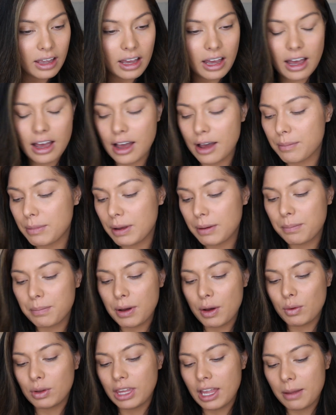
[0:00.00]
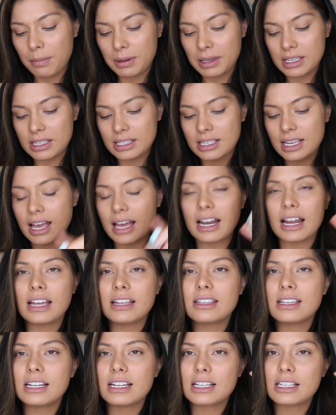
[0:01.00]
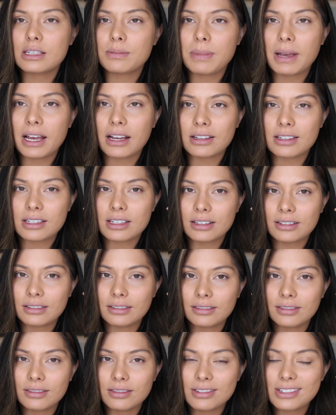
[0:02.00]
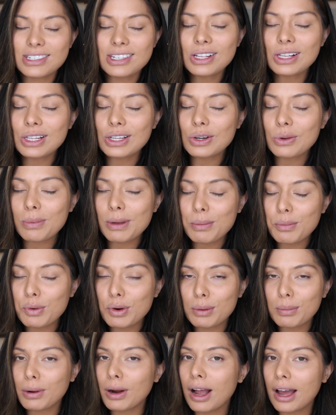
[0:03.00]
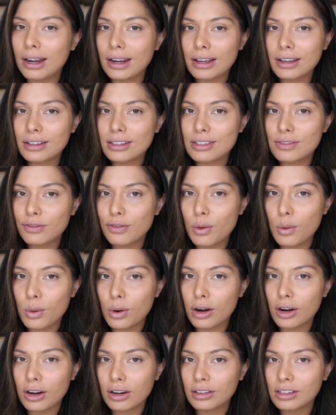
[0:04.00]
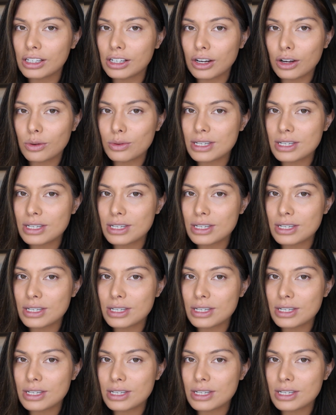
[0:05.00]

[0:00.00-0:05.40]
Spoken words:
But with that being said, I did expect just a little bit more product for, you know,